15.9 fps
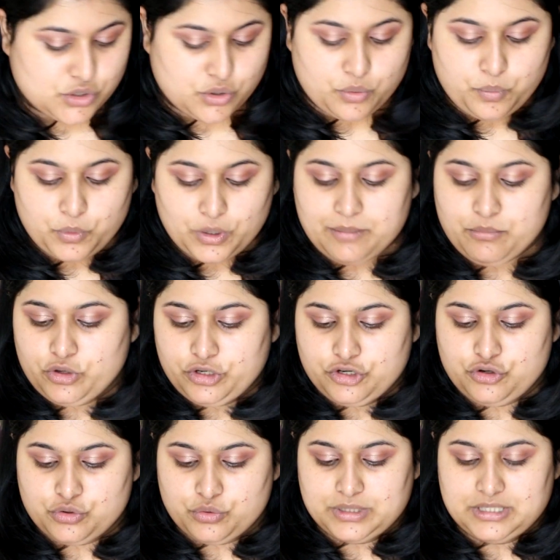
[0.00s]
So what I'm going
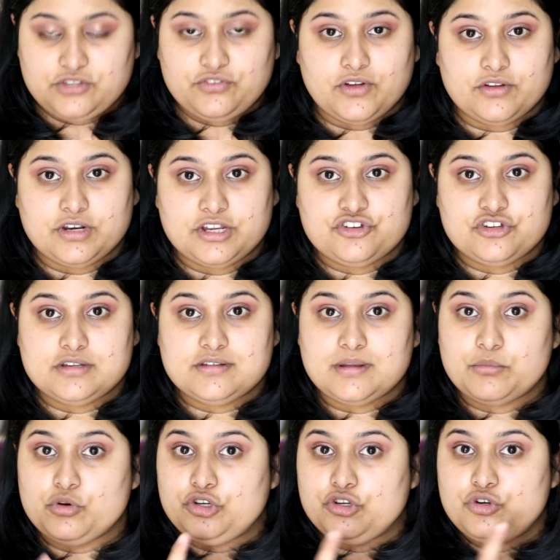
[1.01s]
to do with this foundation is
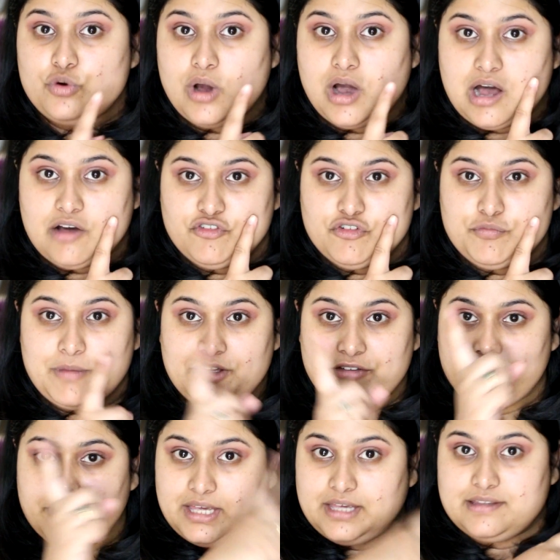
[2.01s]
I'm going to do half of
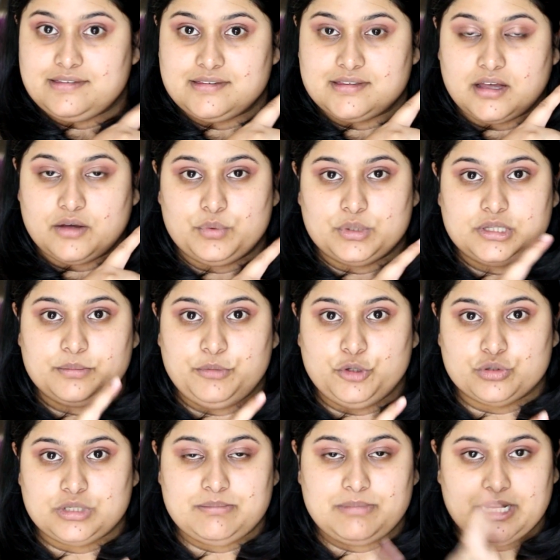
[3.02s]
my face with the
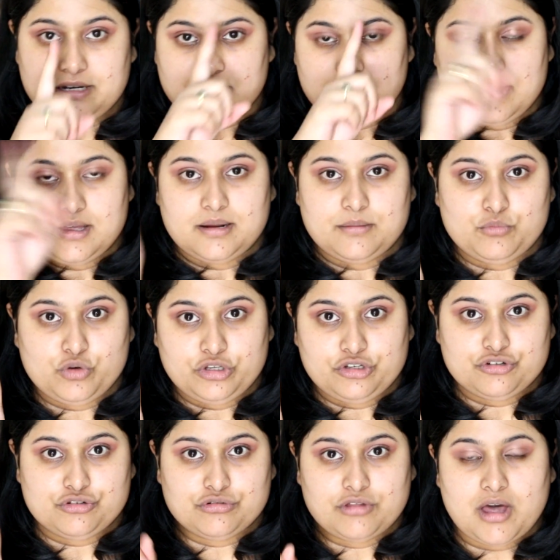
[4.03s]
beauty blender, and I'm going
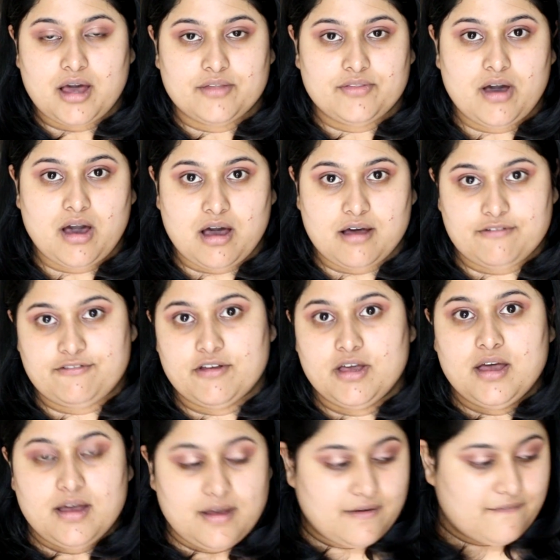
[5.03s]
to do the other half
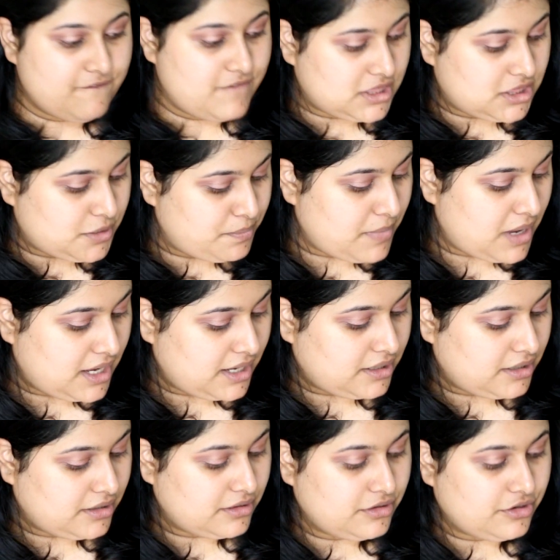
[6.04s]
with
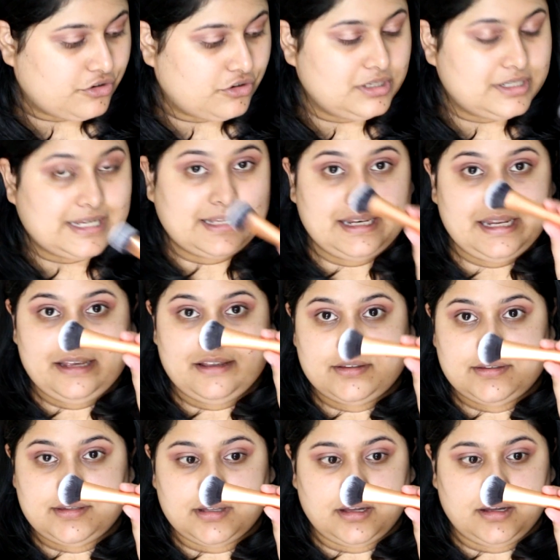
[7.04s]
my Real
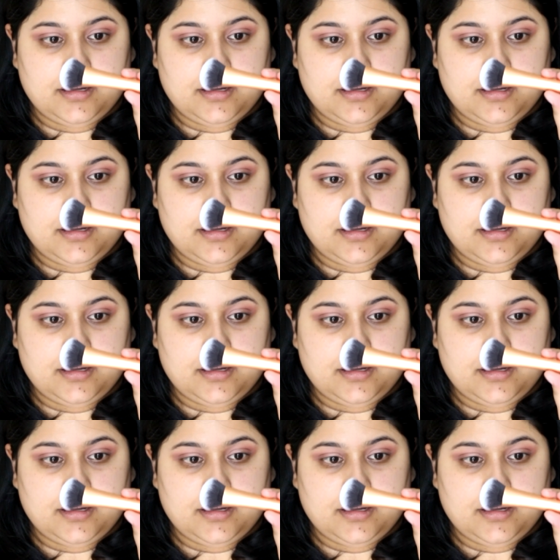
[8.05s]
Techniques